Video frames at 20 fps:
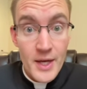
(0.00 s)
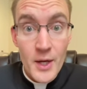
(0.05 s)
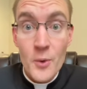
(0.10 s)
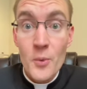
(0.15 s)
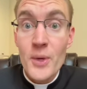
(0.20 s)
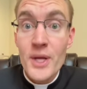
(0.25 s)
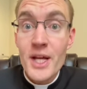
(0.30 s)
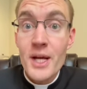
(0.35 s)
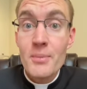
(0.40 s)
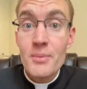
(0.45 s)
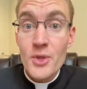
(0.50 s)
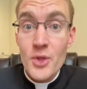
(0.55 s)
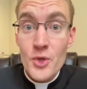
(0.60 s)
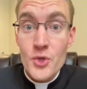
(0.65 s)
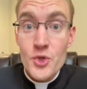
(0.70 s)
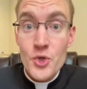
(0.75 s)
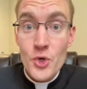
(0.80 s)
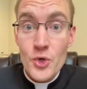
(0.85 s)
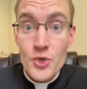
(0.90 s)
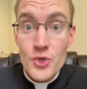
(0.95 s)
we come to the
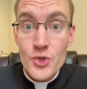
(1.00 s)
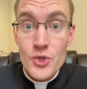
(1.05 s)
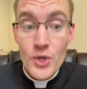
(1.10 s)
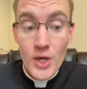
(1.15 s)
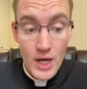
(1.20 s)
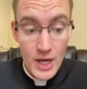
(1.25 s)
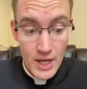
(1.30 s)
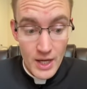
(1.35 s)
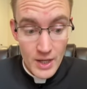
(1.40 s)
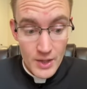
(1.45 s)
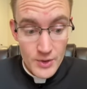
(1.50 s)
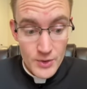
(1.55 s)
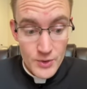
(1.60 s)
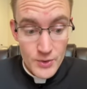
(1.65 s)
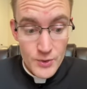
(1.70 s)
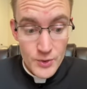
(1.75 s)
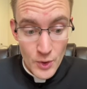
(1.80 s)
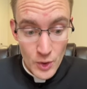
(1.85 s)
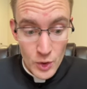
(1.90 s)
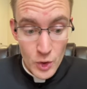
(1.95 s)
church
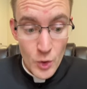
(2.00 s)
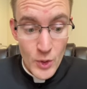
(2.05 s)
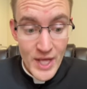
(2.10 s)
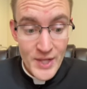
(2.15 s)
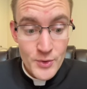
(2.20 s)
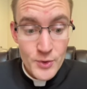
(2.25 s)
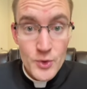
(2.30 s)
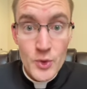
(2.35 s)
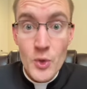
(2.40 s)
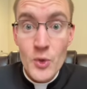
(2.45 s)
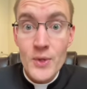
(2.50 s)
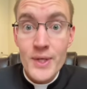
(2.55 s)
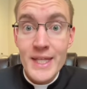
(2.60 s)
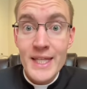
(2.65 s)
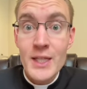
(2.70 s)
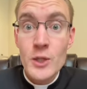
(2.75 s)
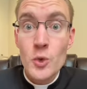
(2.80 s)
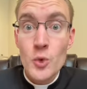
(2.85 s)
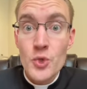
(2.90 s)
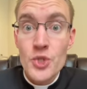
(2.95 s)
San Lorenzo
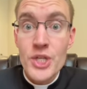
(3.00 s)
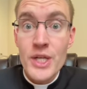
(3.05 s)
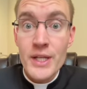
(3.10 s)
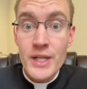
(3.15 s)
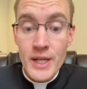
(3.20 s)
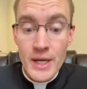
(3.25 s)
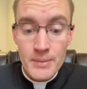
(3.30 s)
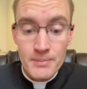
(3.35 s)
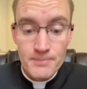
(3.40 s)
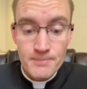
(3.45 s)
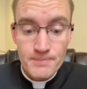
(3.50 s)
in Lucina.